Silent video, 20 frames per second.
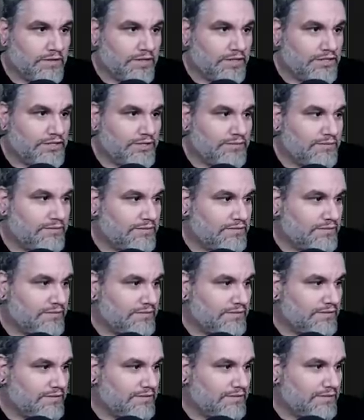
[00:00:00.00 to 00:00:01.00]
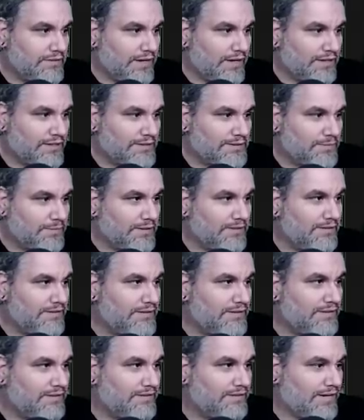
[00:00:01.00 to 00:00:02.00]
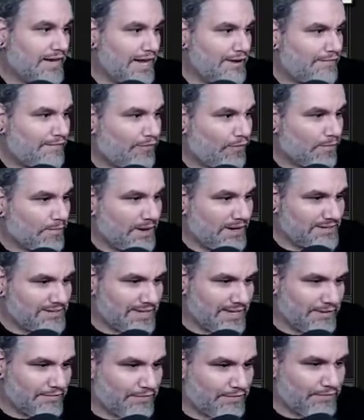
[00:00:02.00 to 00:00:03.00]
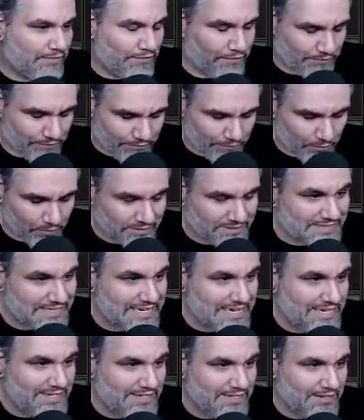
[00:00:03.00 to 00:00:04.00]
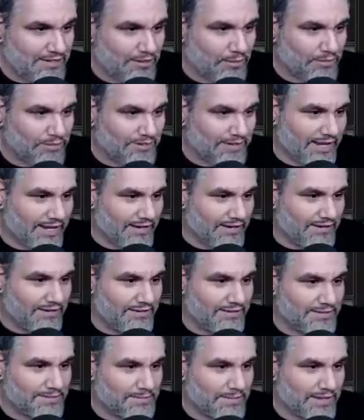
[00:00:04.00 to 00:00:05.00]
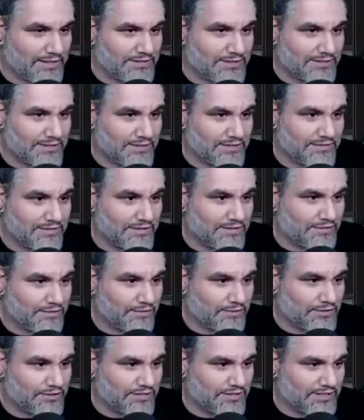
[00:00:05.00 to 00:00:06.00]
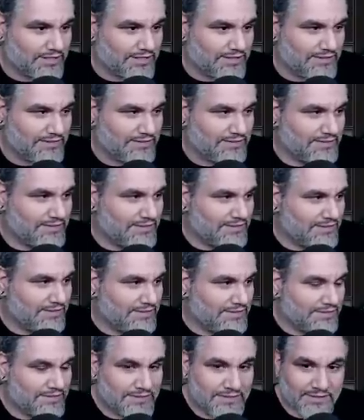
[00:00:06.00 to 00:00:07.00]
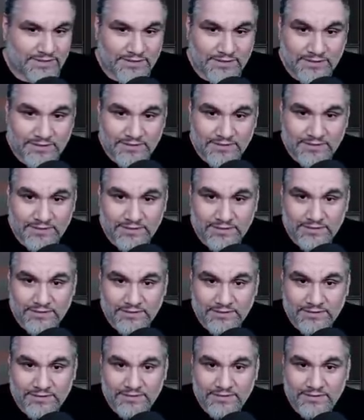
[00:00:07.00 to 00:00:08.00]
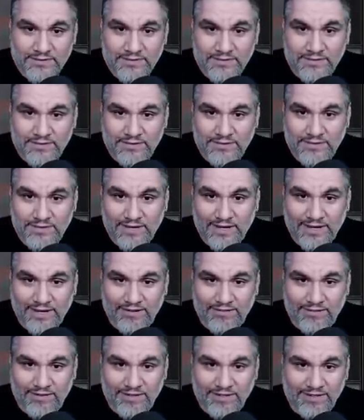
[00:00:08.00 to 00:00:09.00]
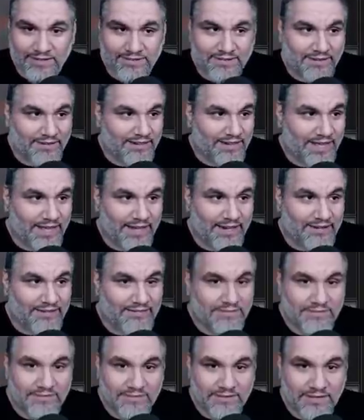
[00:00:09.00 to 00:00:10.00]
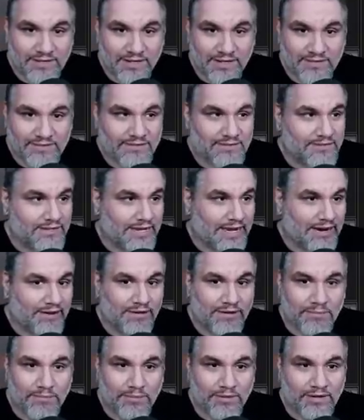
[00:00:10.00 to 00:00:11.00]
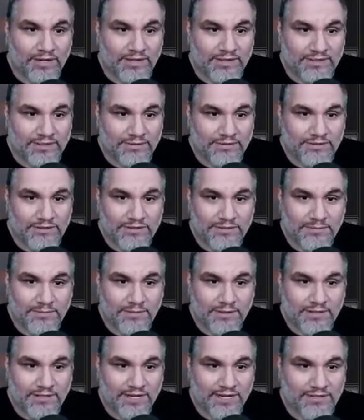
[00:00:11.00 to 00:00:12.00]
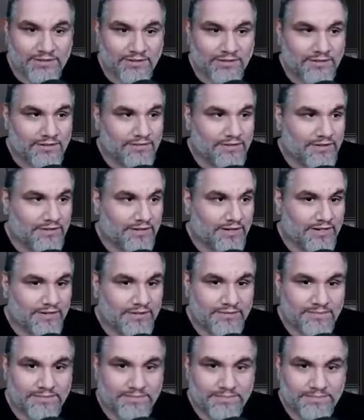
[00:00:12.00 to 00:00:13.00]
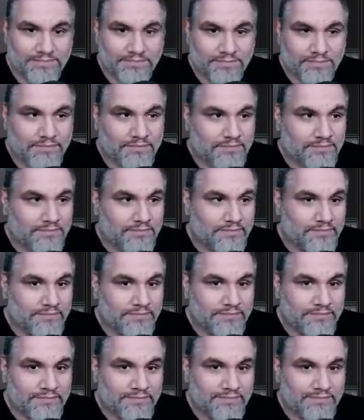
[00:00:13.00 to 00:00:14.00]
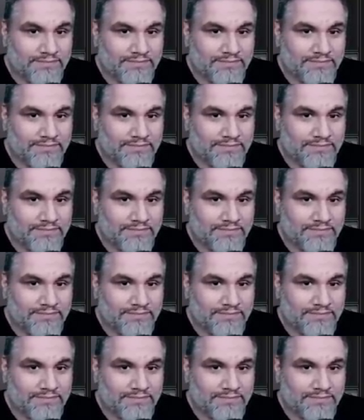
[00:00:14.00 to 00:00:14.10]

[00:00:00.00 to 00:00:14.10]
Could you not explode? I have 4 minutes. They have 14. Oh, we're dead. This match is over, unfortunately. Yeah, that's a little rough. I didn't realize all that. Castle Garenbrig, is that what you just played? Castle Ardenville, rather? That's where they make glass pies.